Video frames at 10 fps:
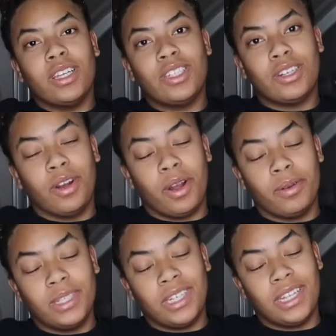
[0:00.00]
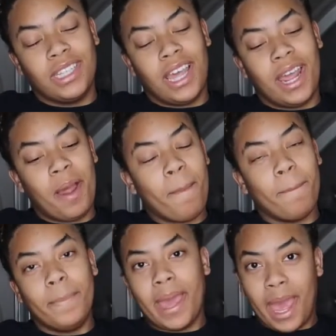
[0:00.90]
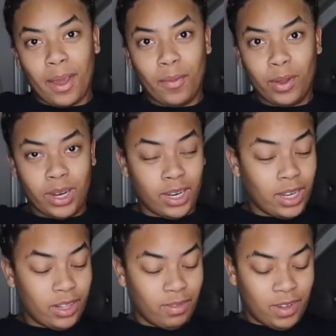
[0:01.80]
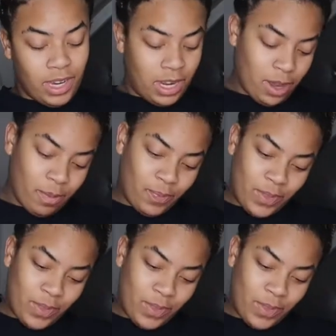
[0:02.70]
It's your girl Ari Shantae, and I'm back with another video.